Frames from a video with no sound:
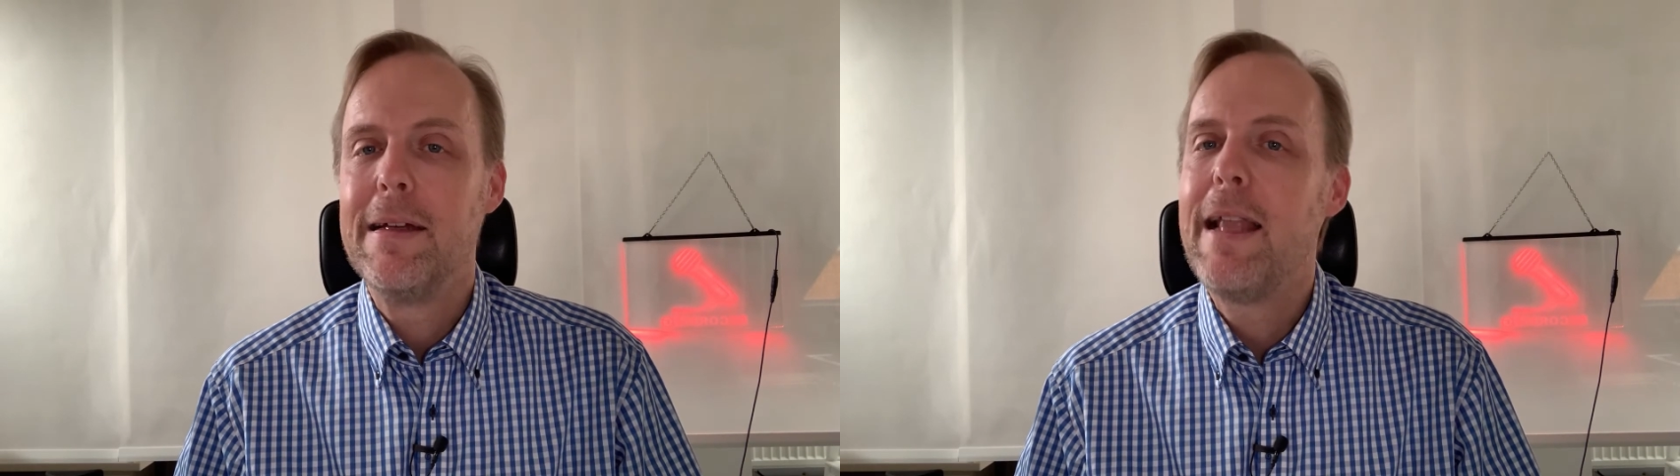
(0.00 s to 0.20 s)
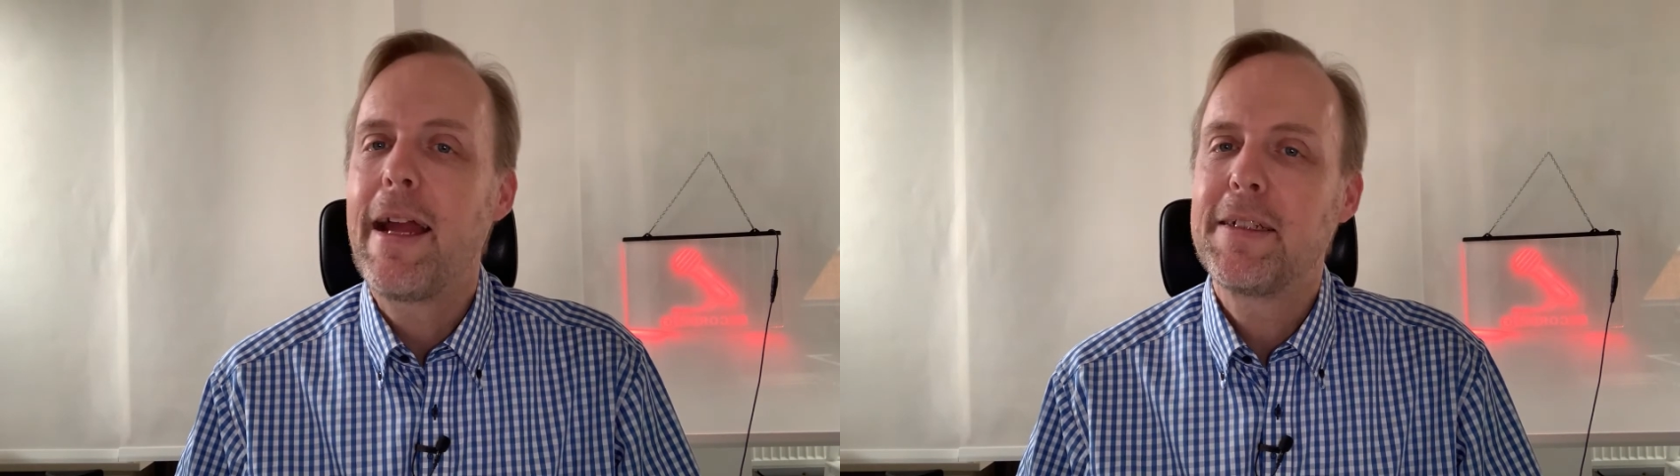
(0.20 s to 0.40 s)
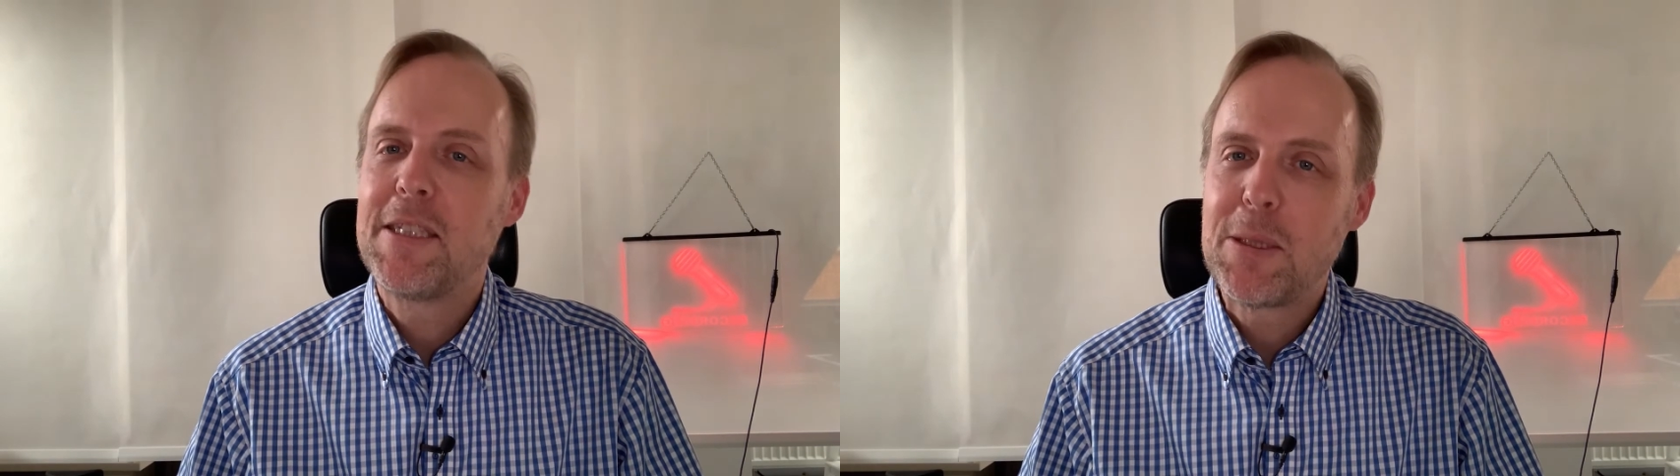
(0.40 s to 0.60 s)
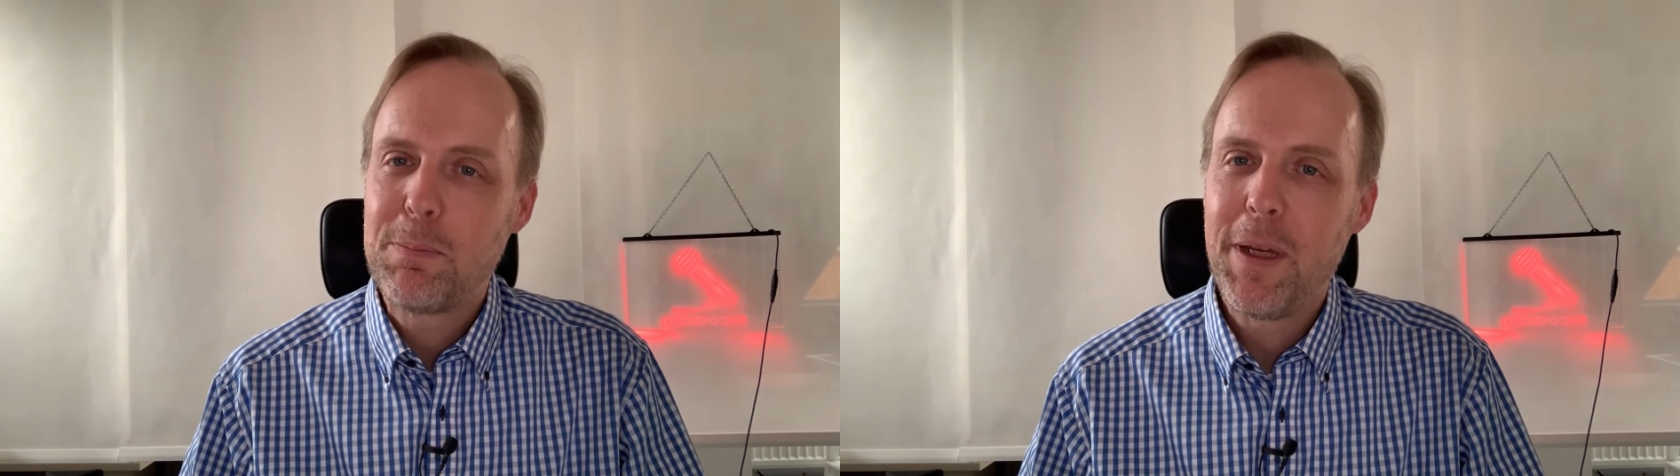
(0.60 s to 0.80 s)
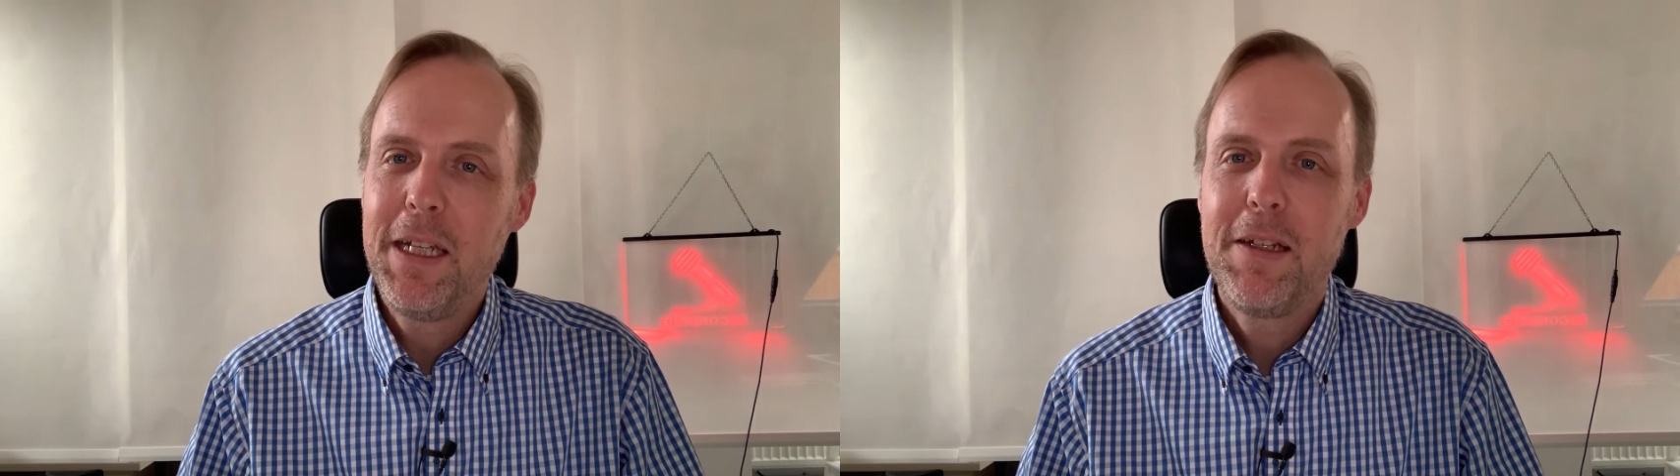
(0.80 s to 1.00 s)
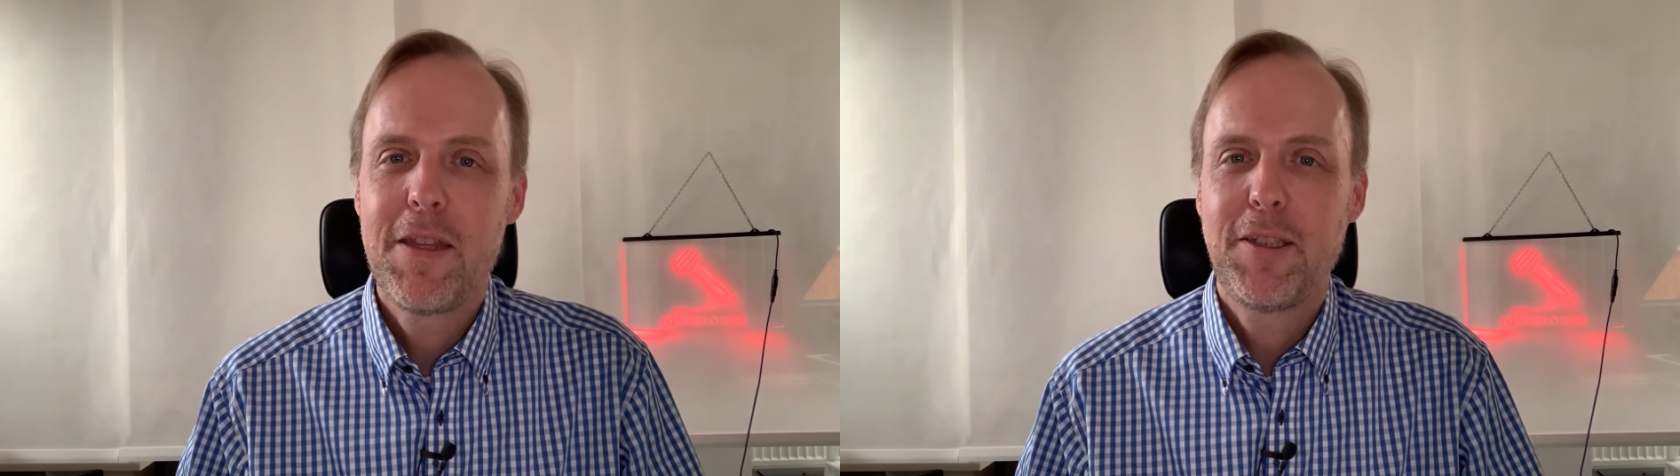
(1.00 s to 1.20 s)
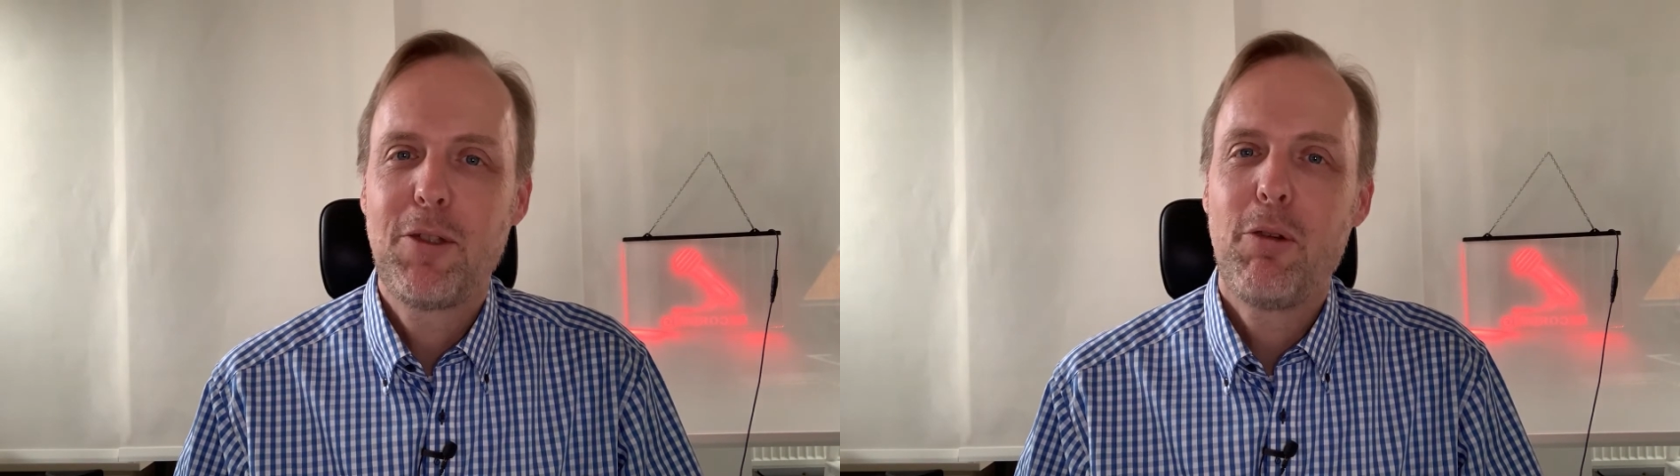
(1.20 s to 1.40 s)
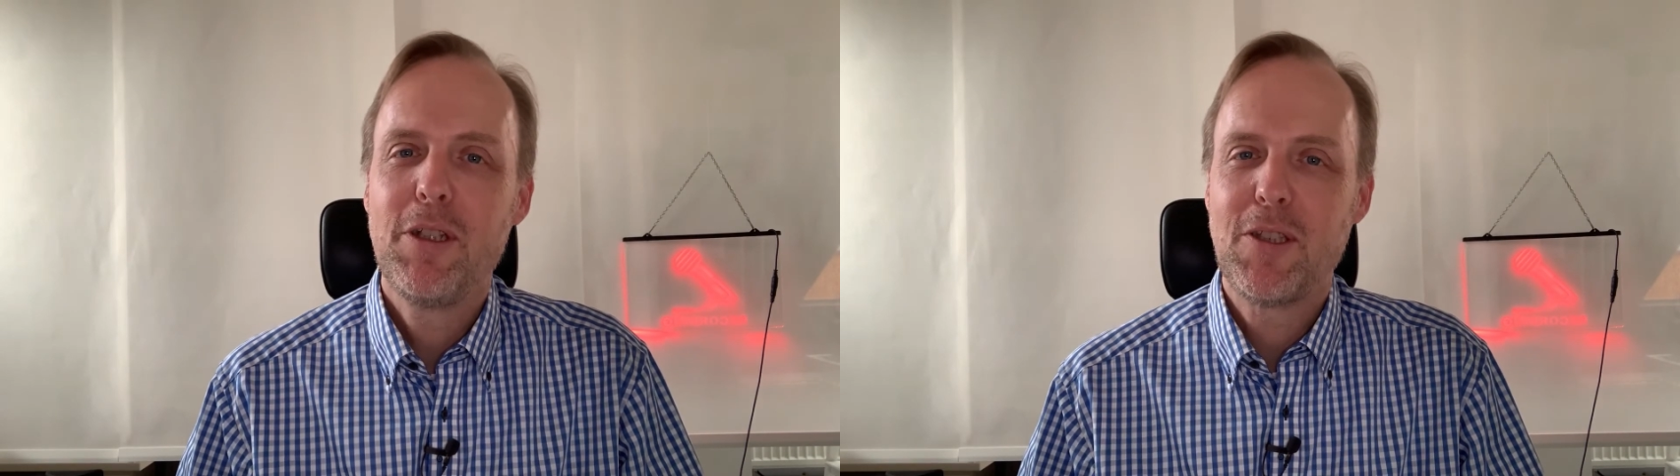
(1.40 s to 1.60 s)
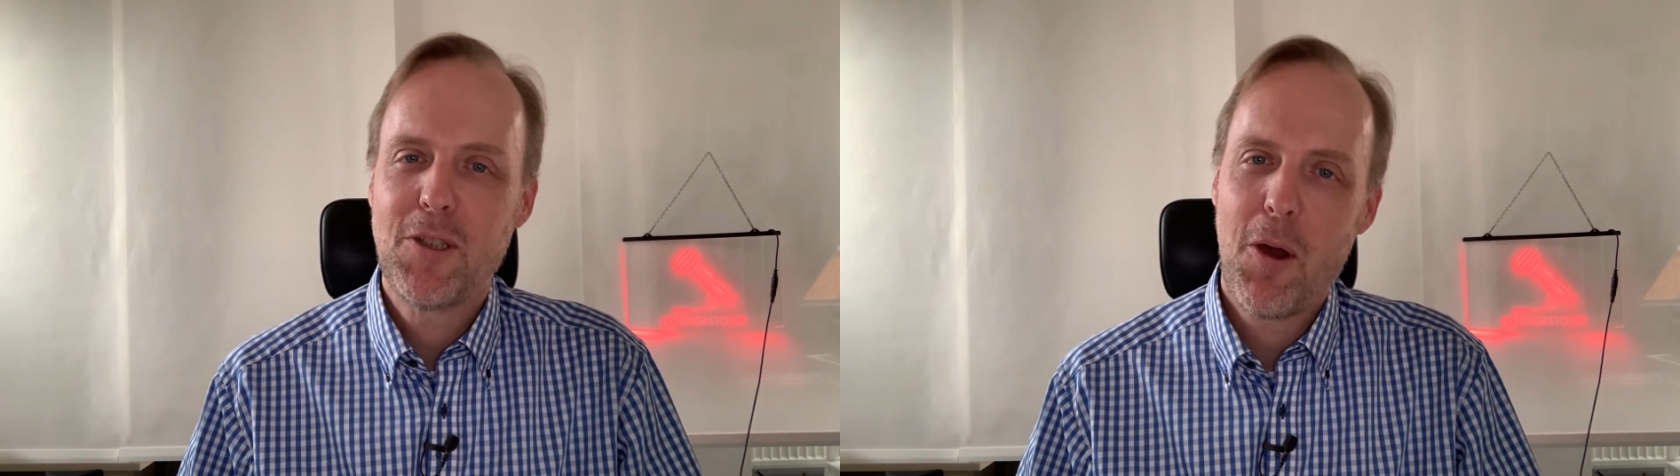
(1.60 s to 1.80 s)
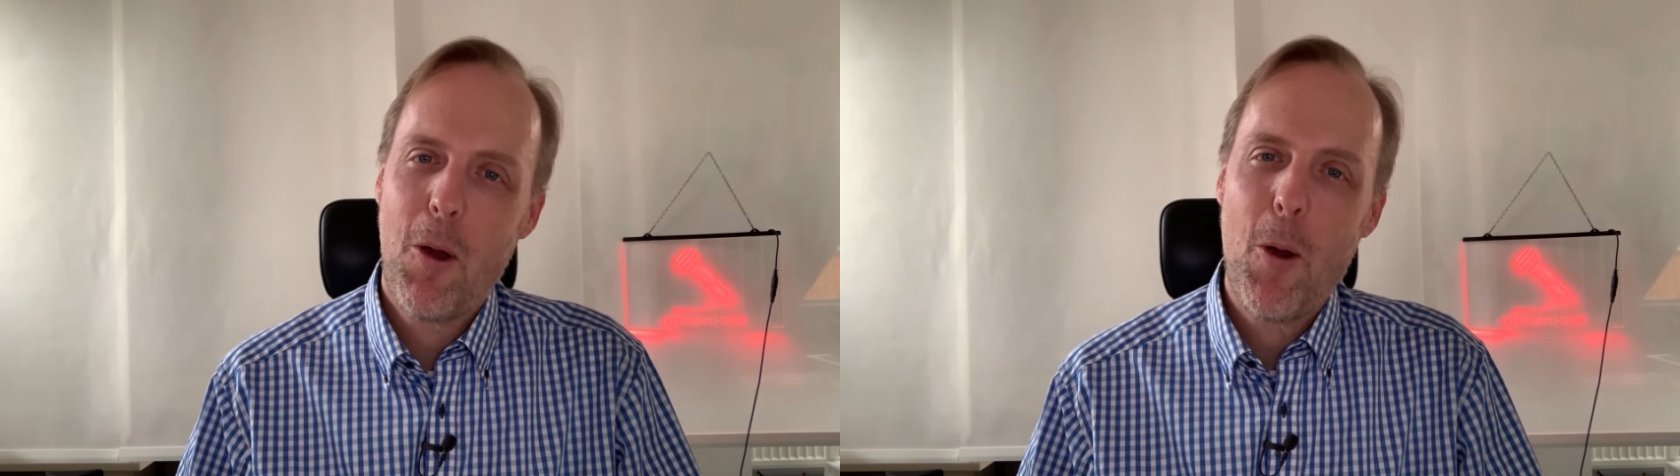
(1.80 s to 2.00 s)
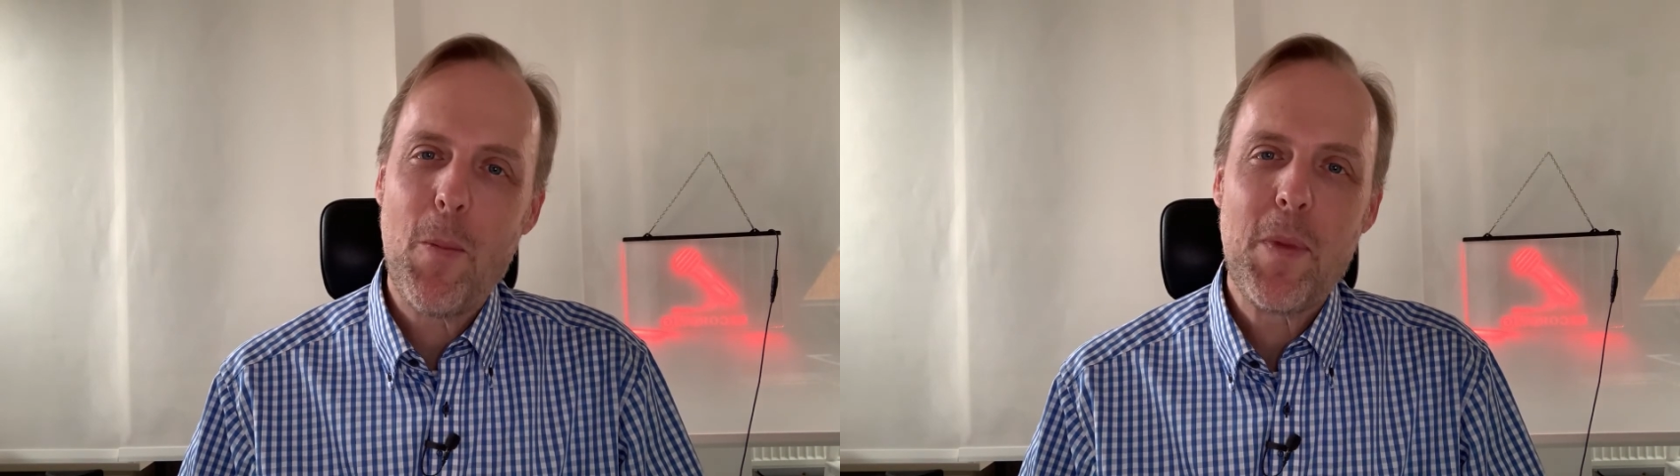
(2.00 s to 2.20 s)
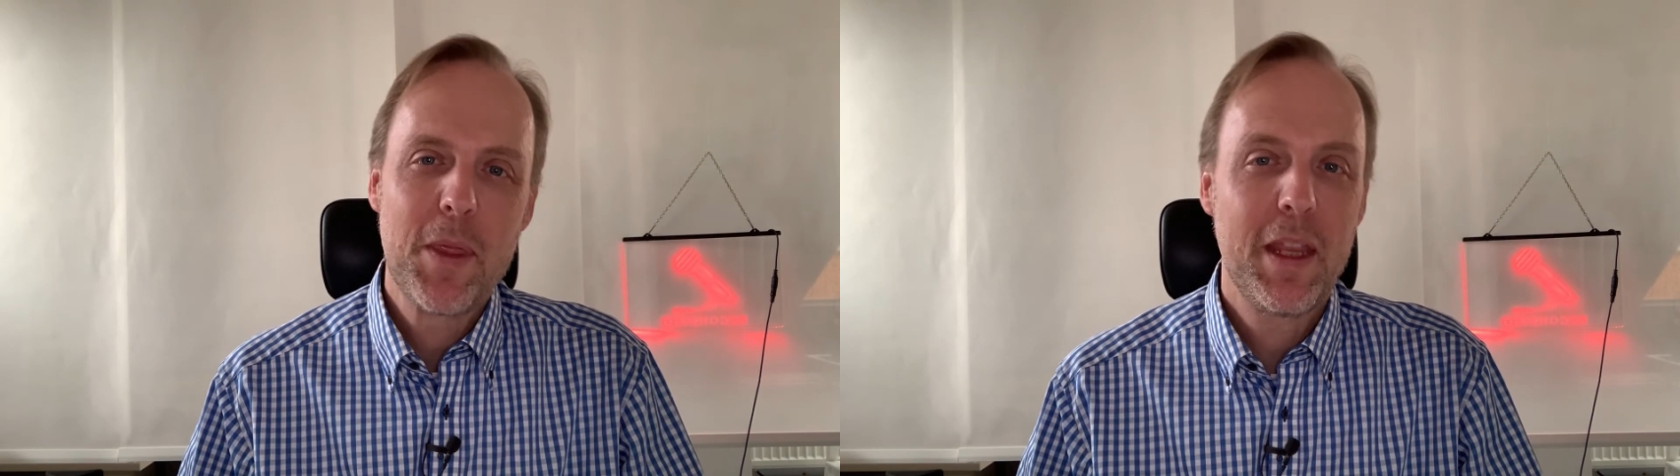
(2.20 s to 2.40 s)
like spinning the story so